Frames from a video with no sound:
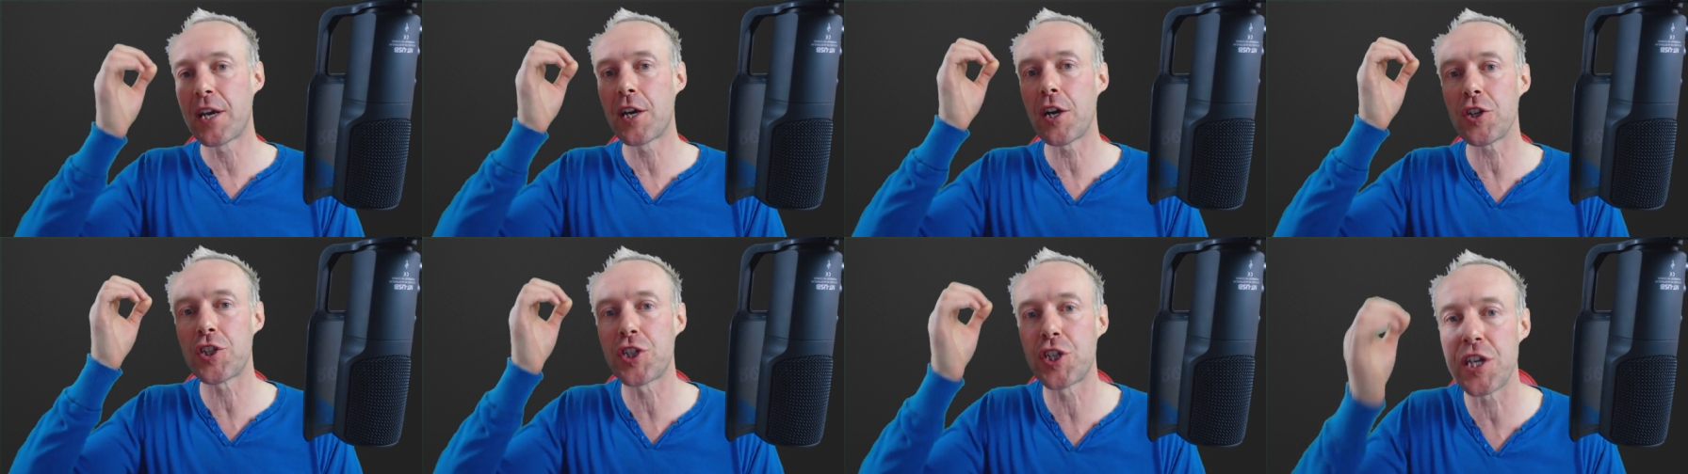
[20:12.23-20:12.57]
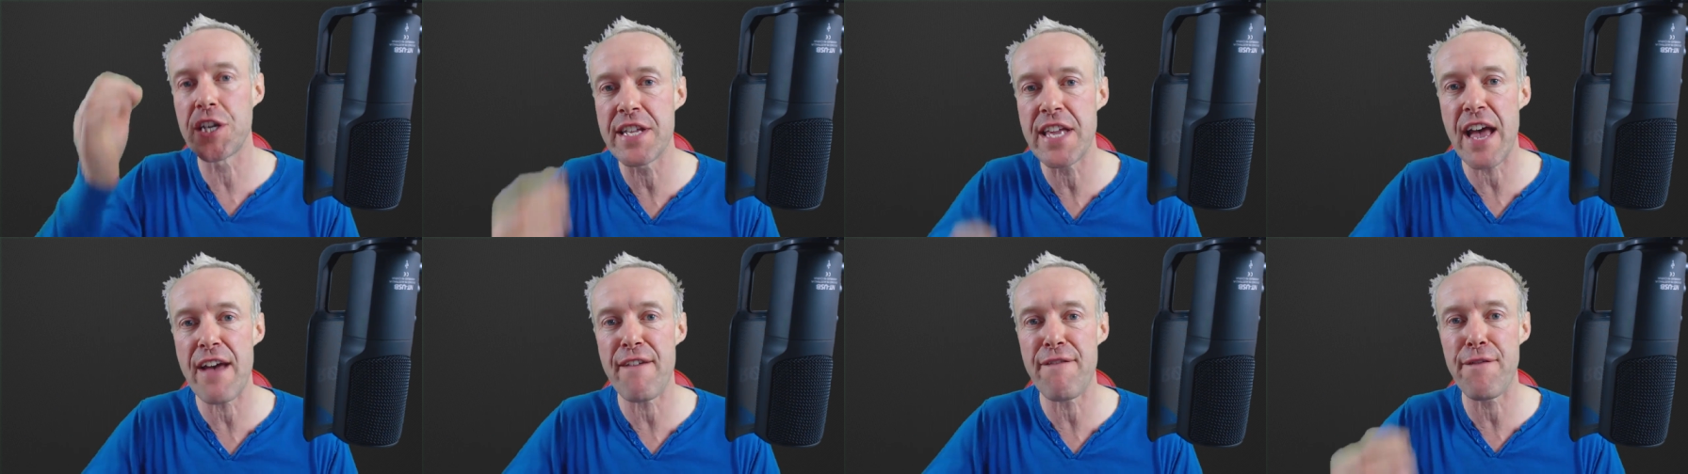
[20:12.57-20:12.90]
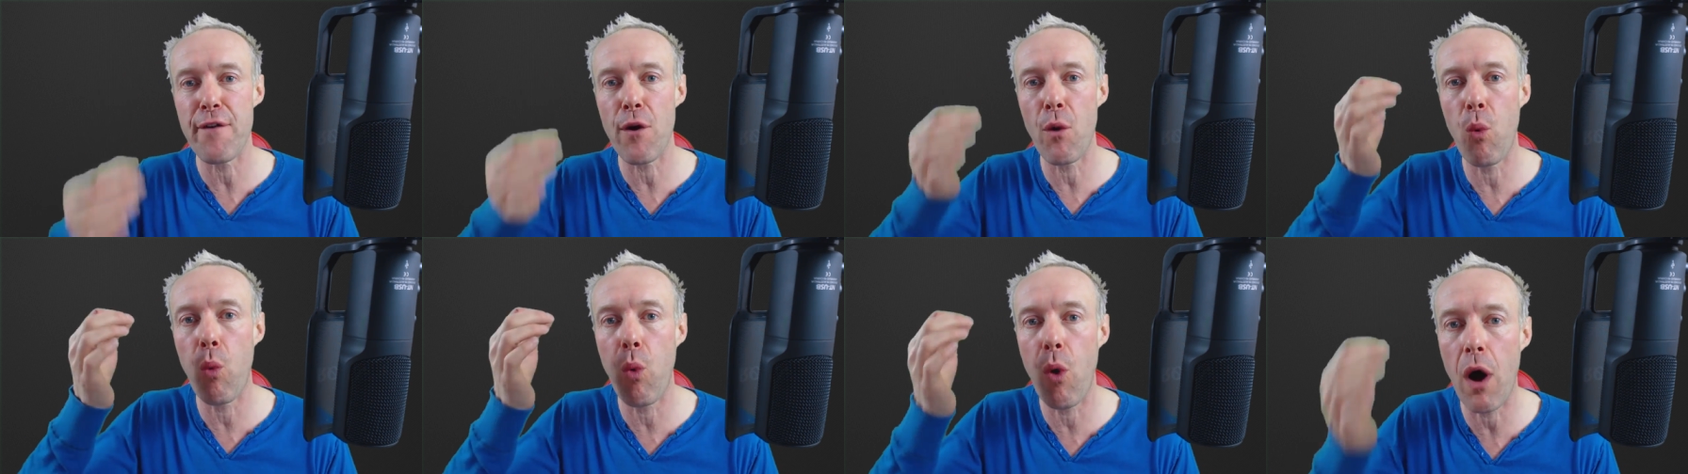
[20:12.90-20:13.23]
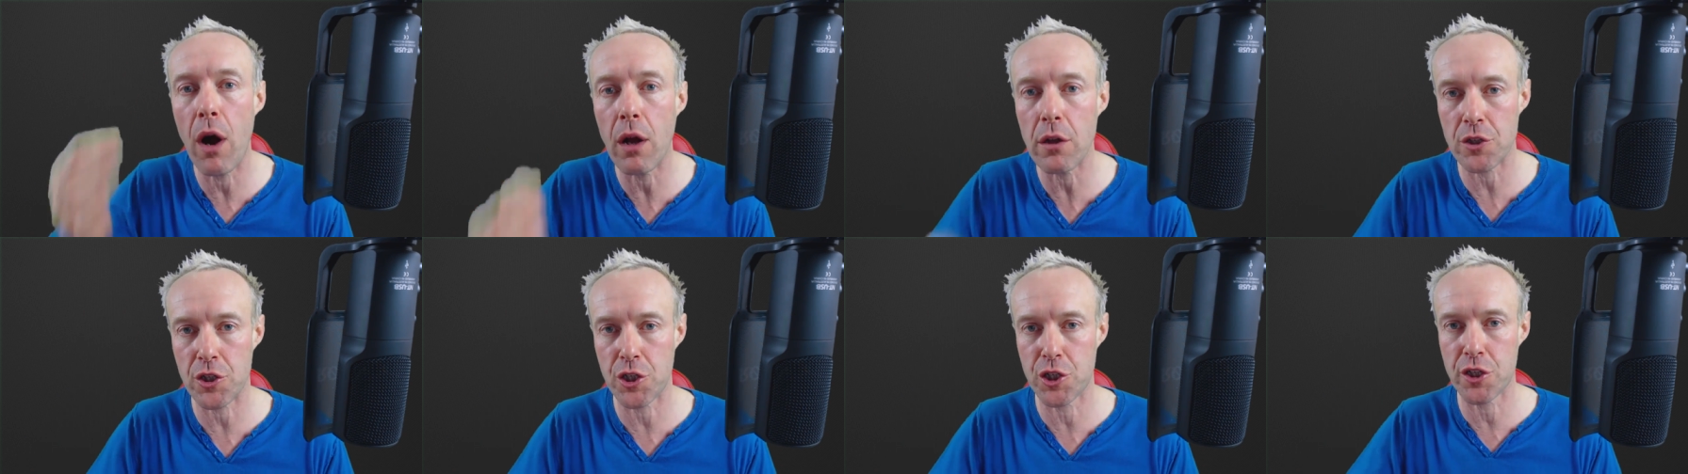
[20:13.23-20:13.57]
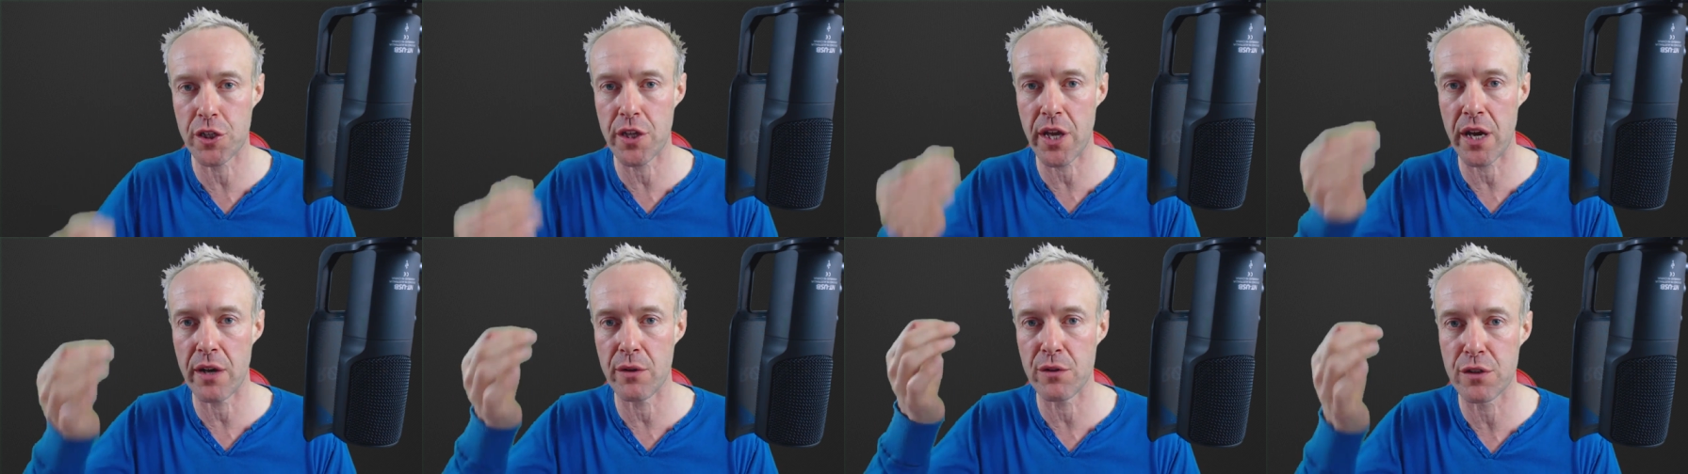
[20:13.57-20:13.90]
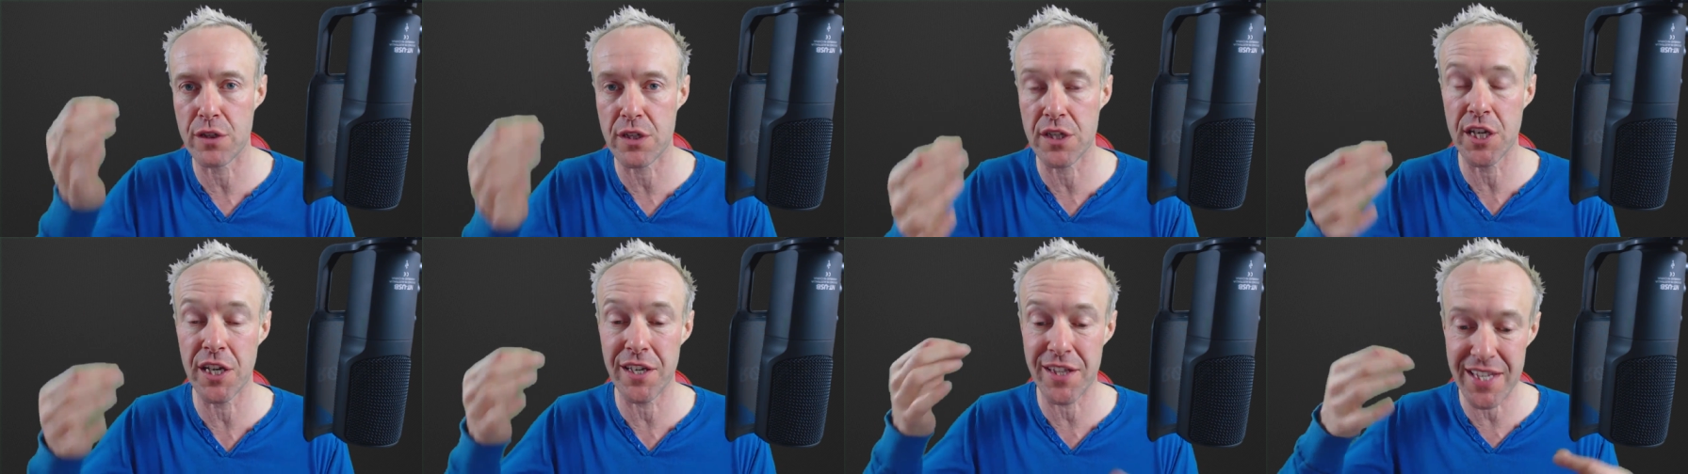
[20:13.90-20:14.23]
because she never watched
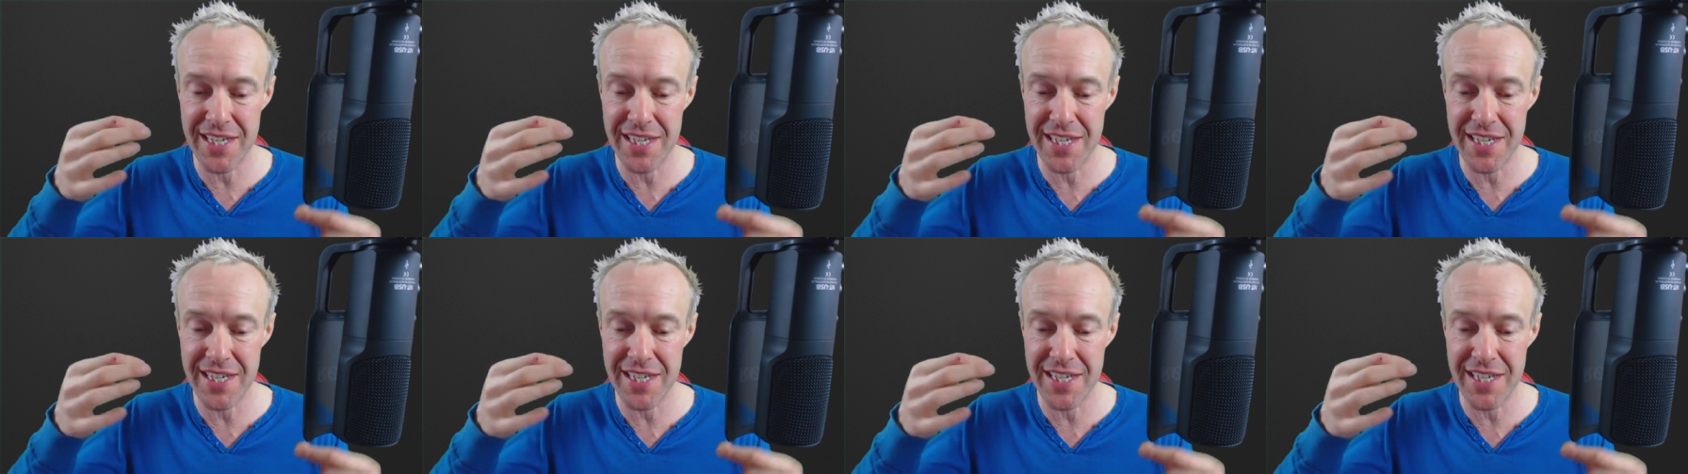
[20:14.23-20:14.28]
those.